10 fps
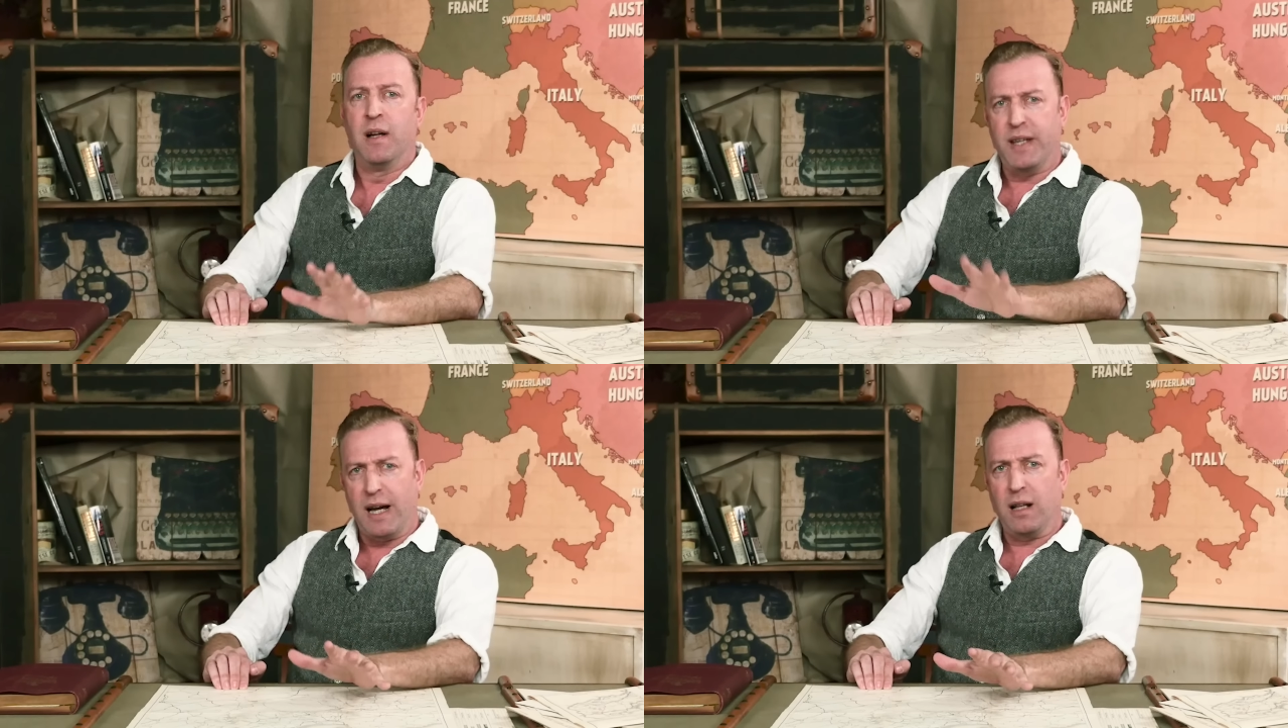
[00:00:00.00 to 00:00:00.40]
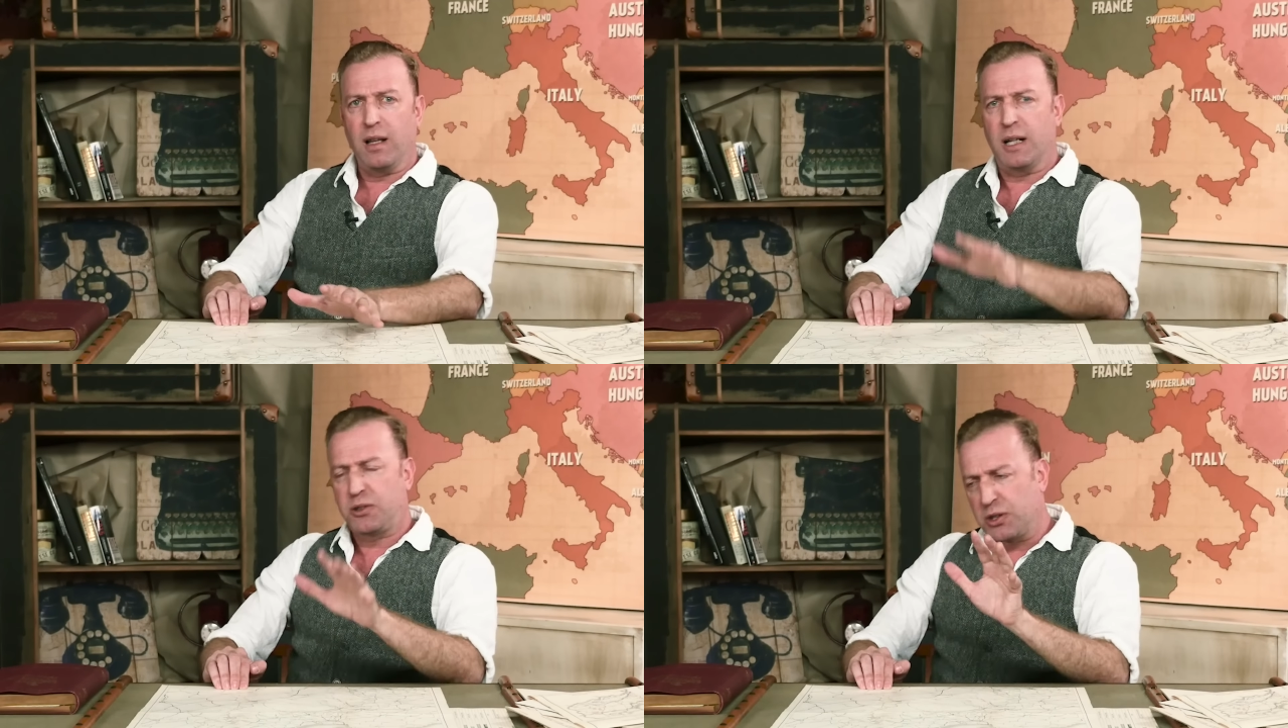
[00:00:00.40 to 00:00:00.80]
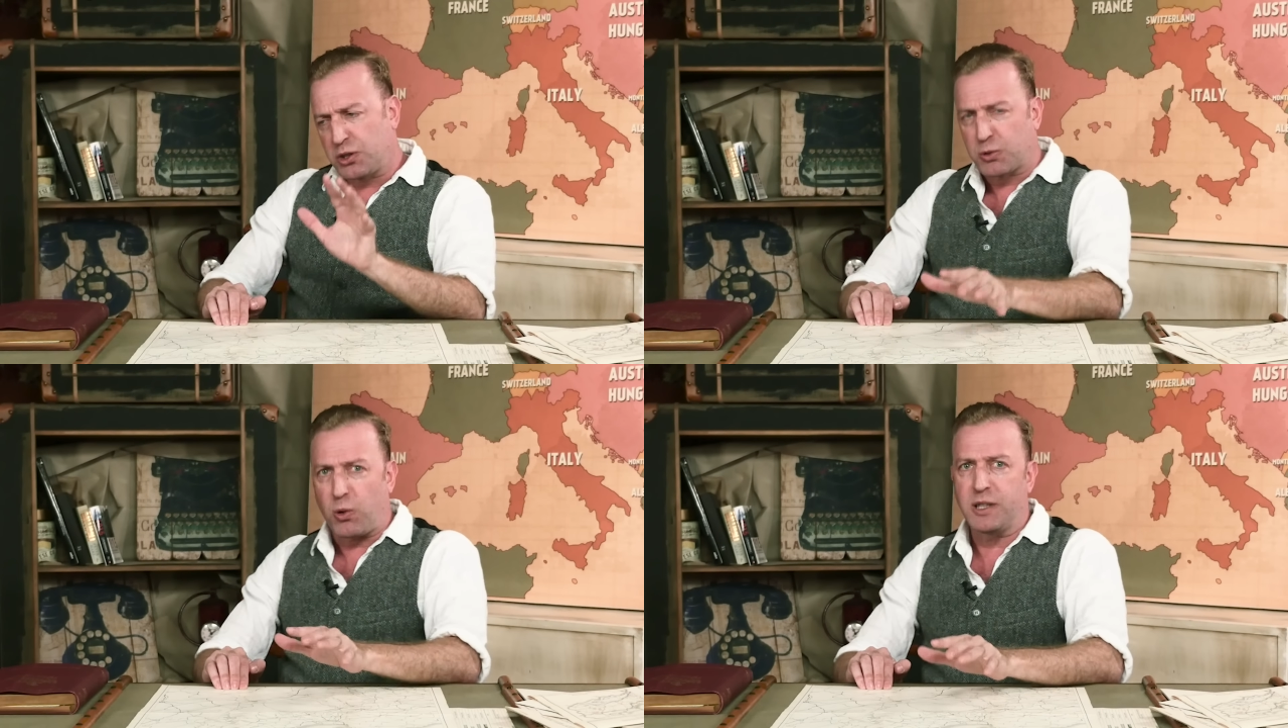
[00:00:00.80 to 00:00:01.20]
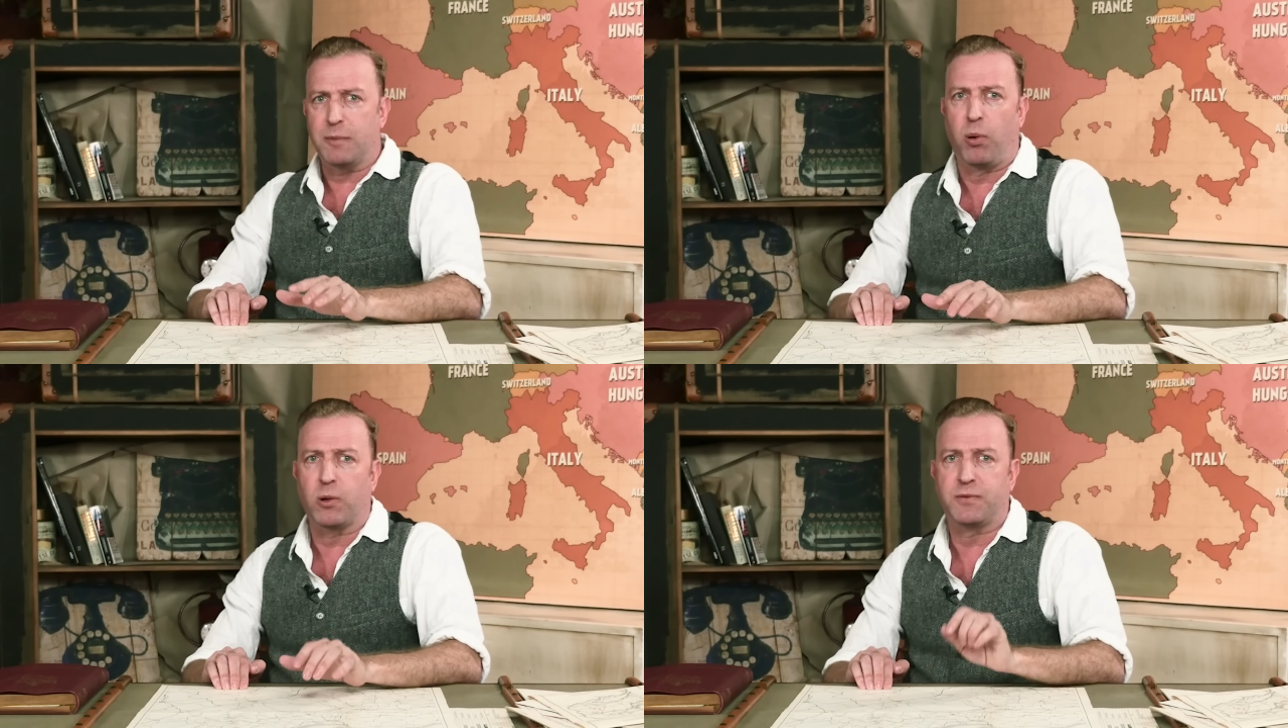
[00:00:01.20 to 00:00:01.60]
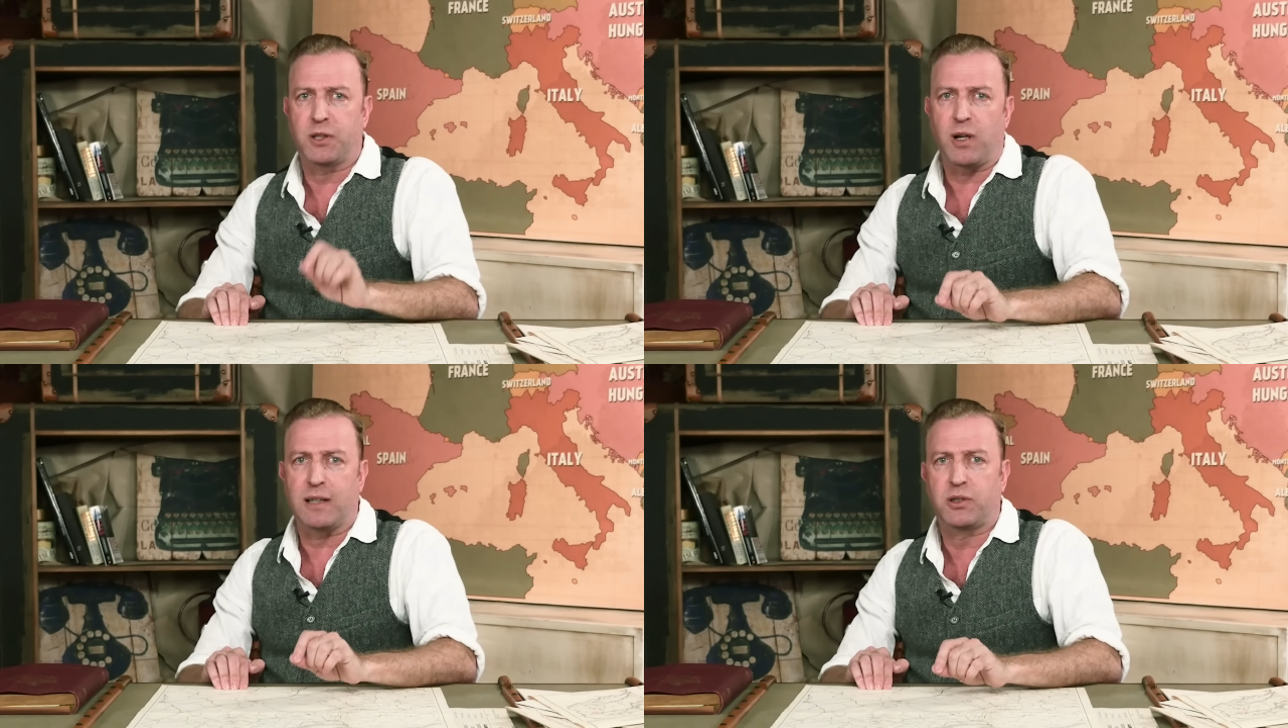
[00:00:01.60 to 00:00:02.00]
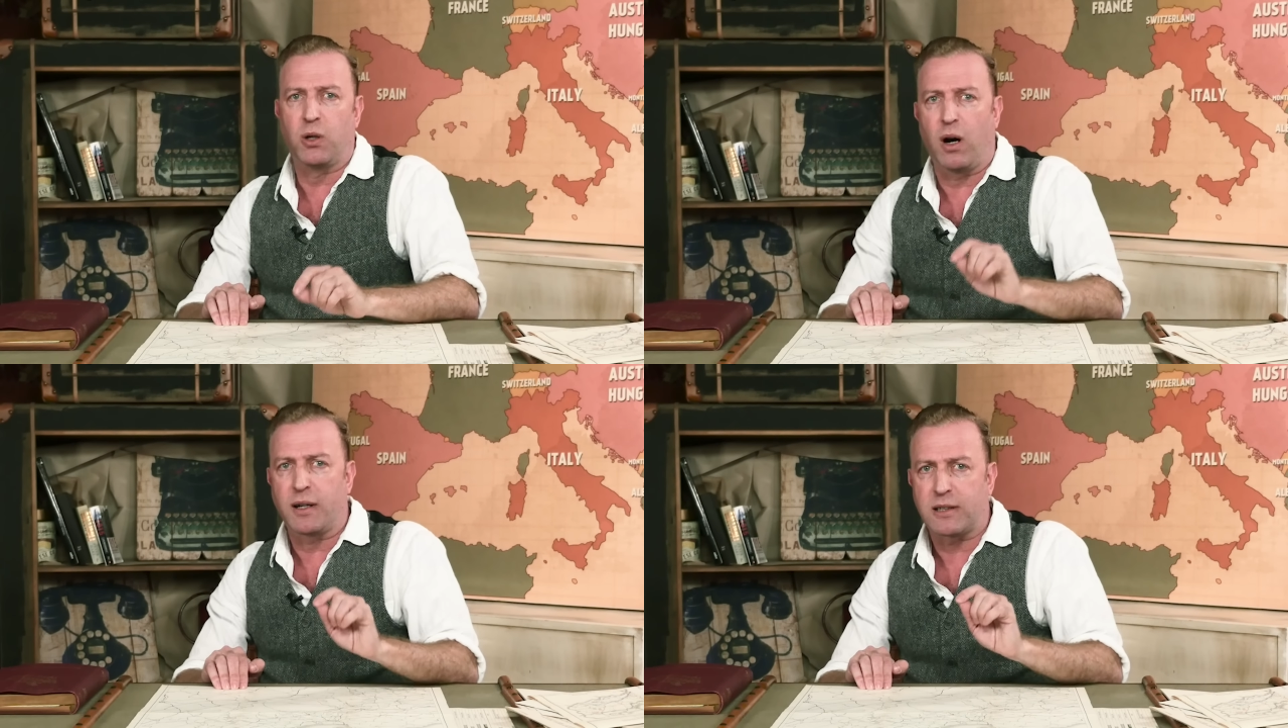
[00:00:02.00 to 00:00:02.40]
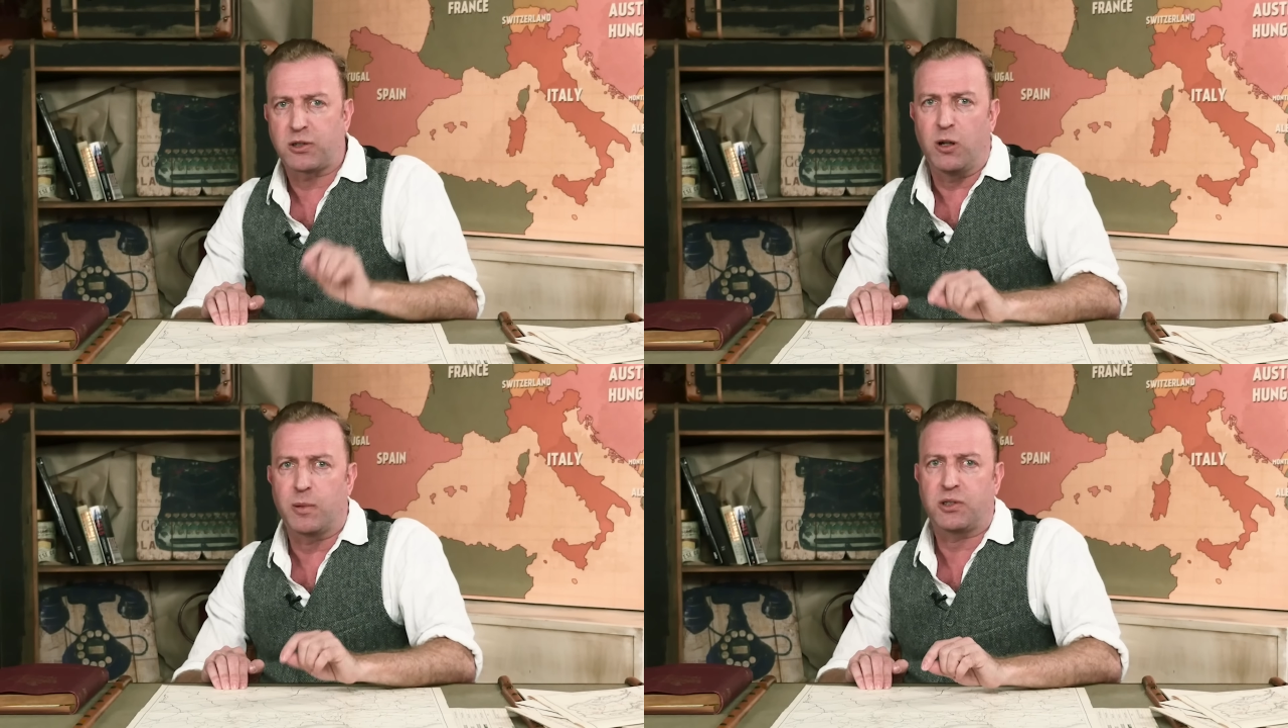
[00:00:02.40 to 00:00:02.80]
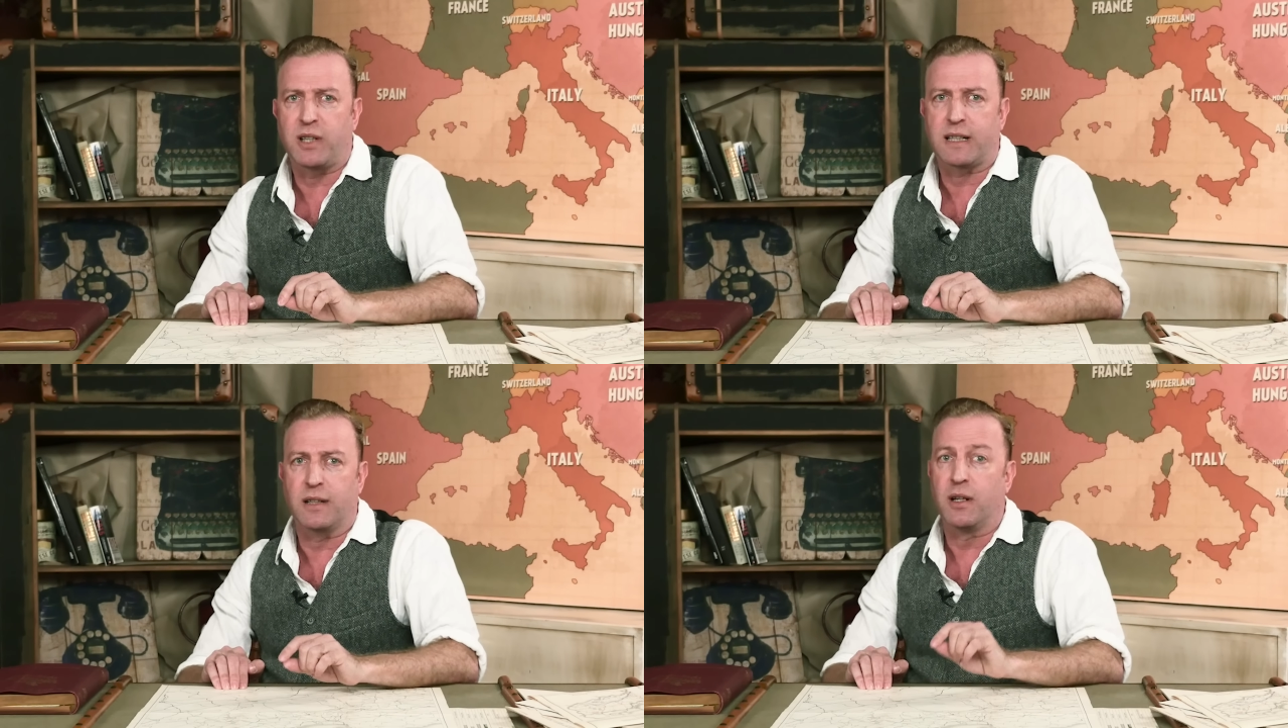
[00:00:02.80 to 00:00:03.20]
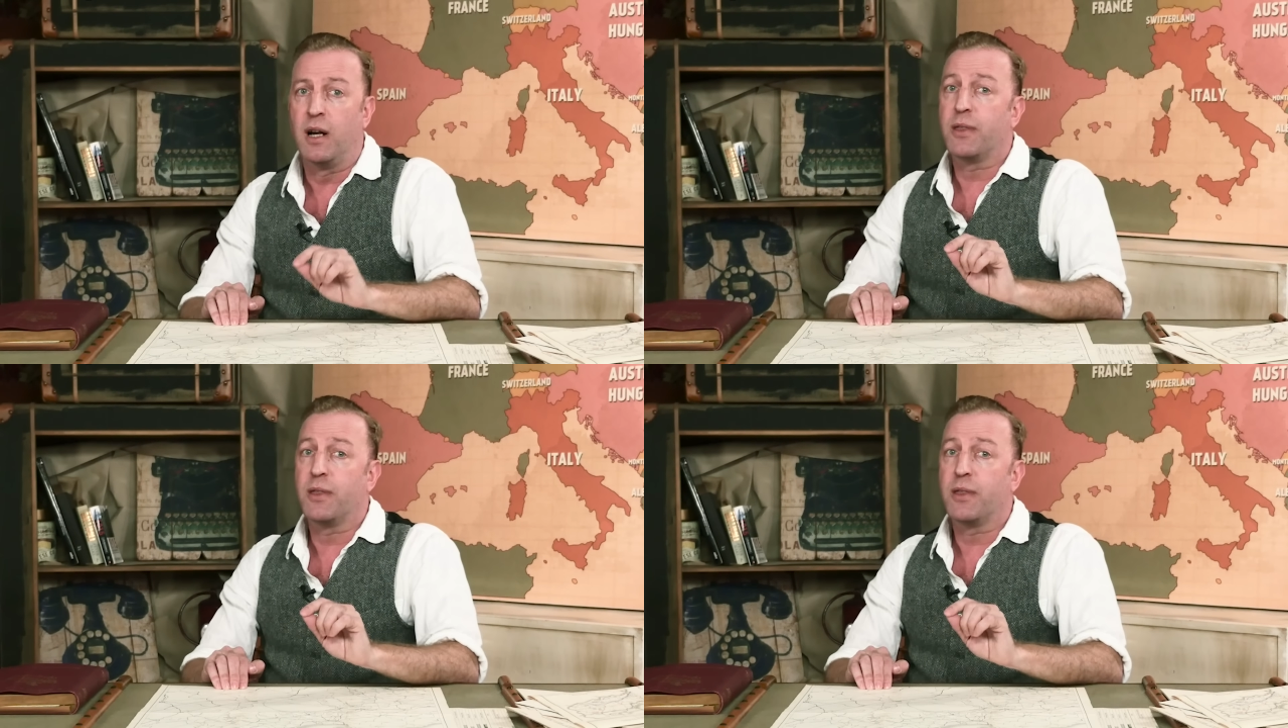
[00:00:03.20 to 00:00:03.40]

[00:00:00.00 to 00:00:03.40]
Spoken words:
The Allies destroyed the port of Durazzo on October 2nd,